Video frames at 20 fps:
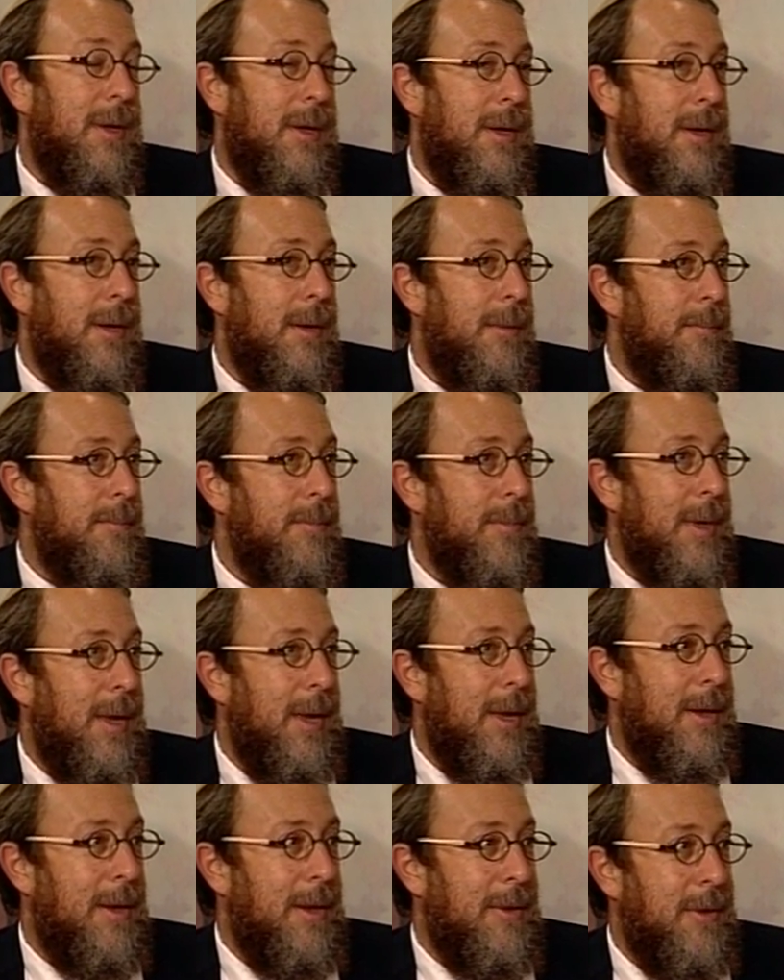And
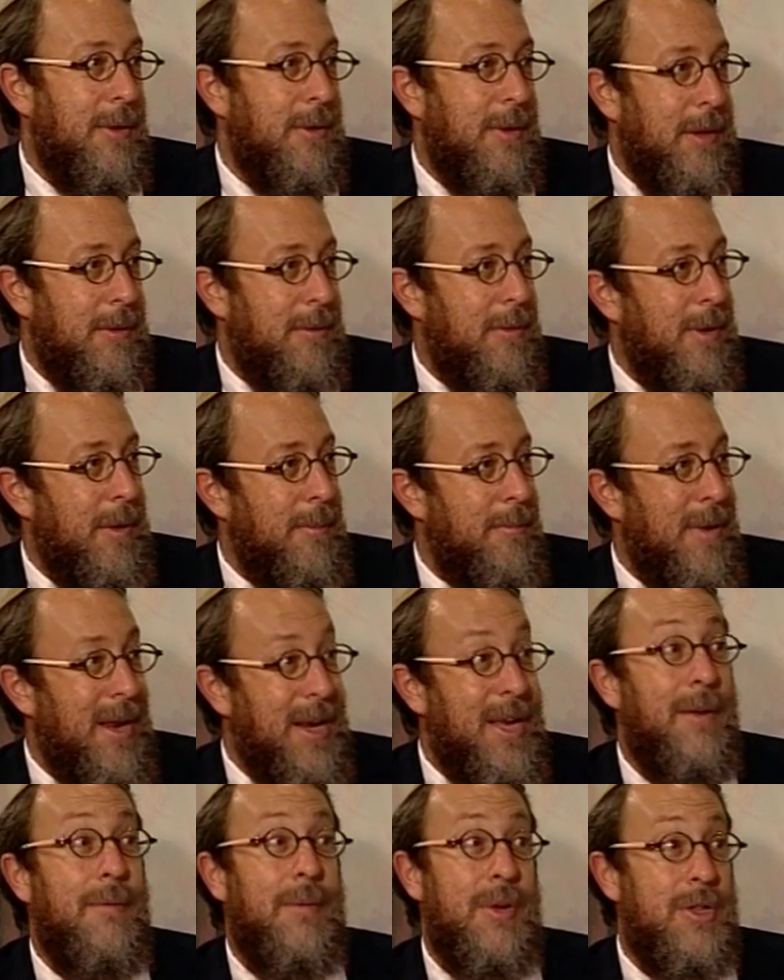I think that
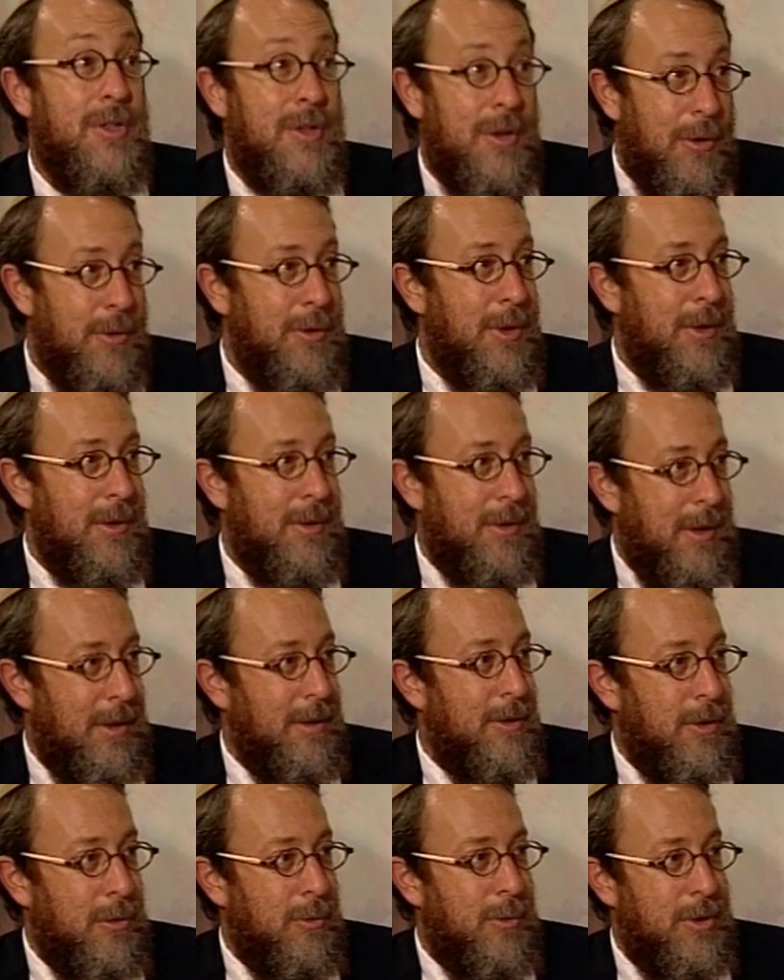many of us know that
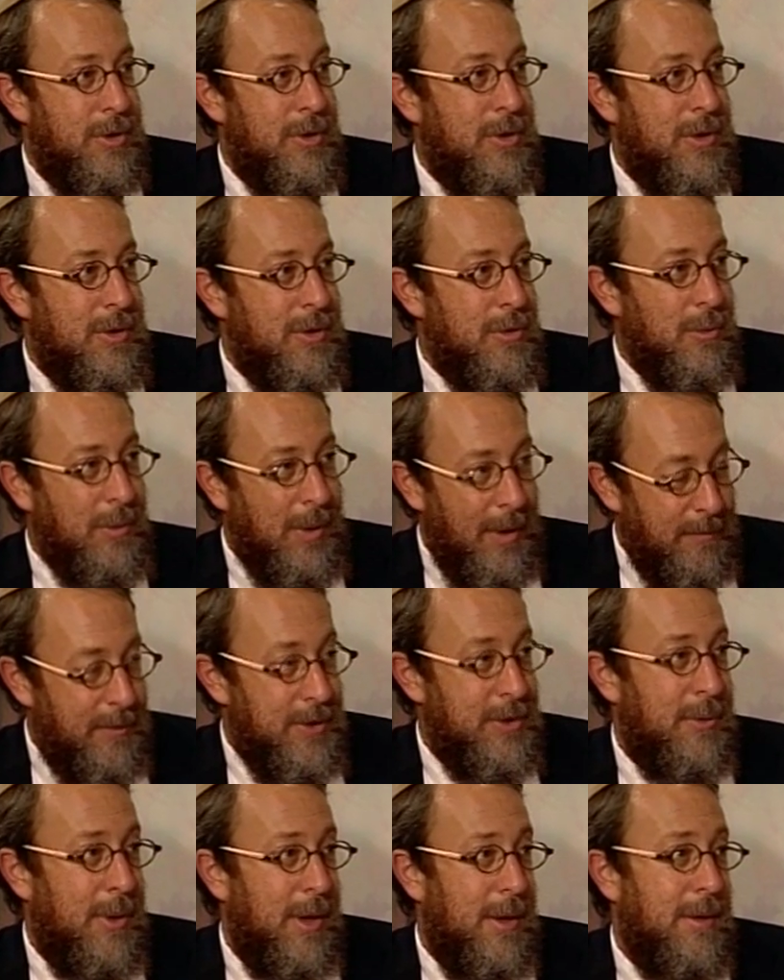they're Christians who love
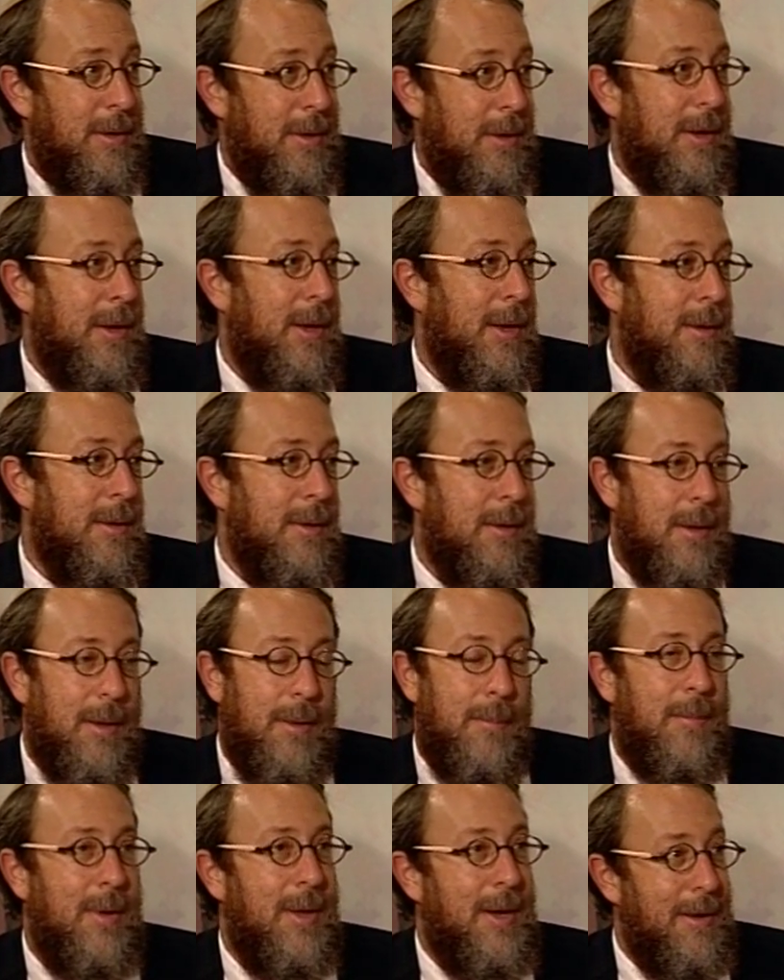Israel, and
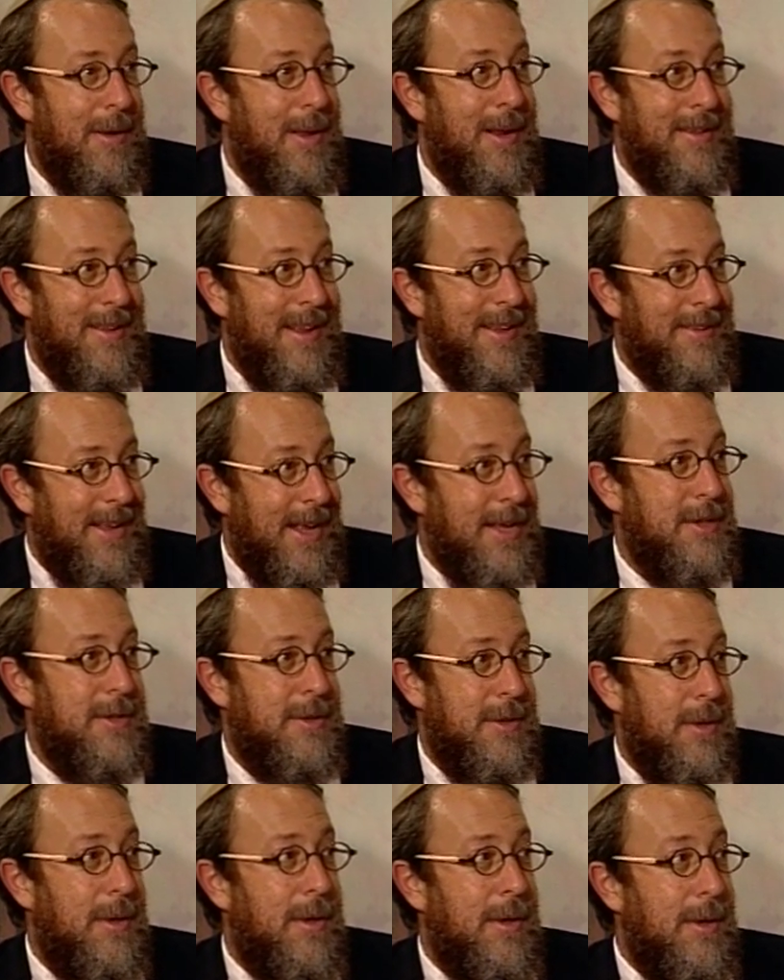the
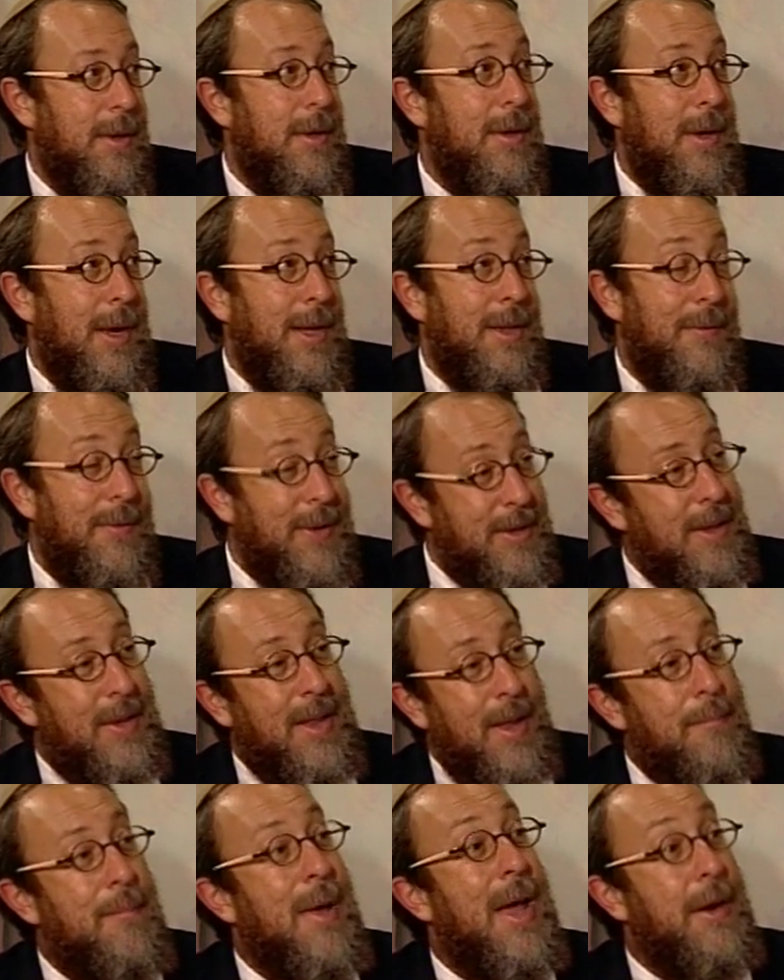fact that